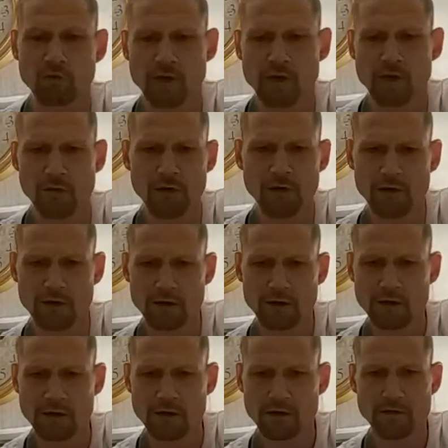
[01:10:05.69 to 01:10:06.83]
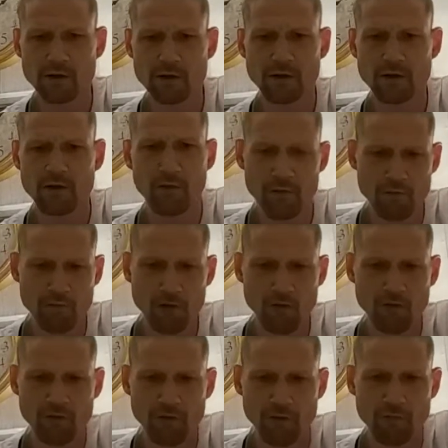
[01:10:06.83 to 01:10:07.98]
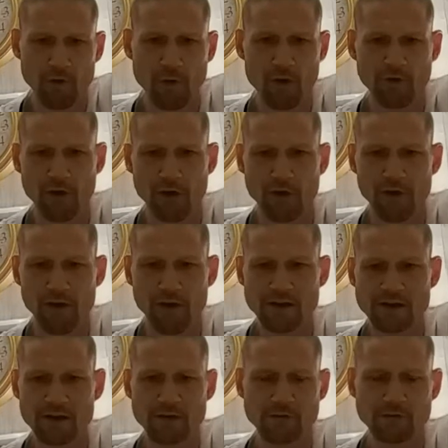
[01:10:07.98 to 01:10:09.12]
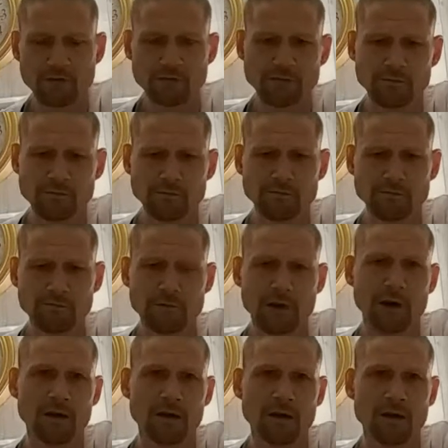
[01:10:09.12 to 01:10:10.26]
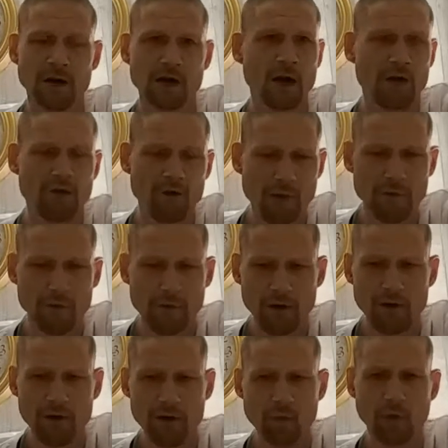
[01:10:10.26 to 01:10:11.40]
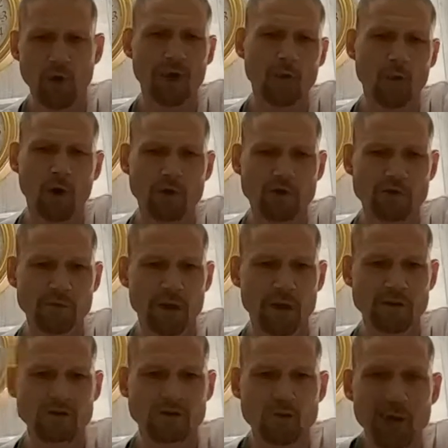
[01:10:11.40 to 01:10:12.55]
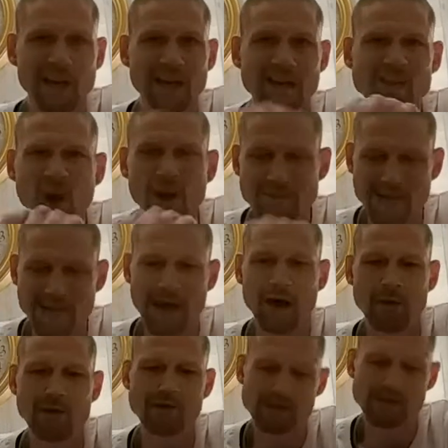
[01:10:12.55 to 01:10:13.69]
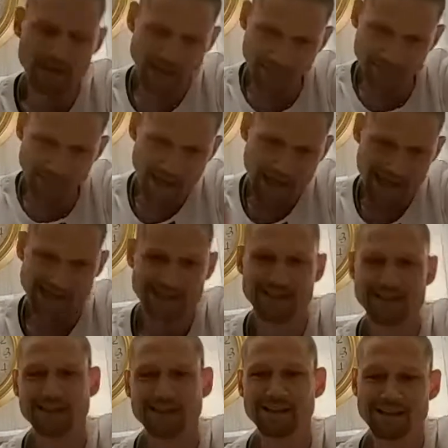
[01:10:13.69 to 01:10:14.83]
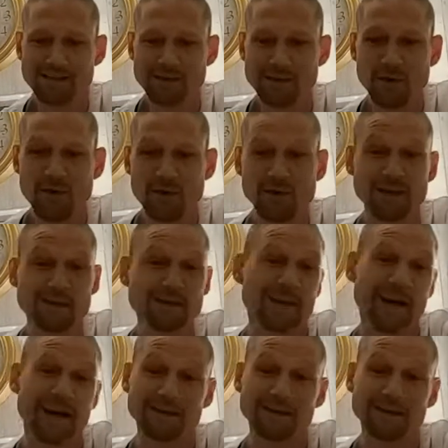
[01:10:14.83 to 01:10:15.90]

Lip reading: So they're on my profile, the profile there. So I can't remember what it was, but I just quickly typed it out and said, "Have that." Beautifully said.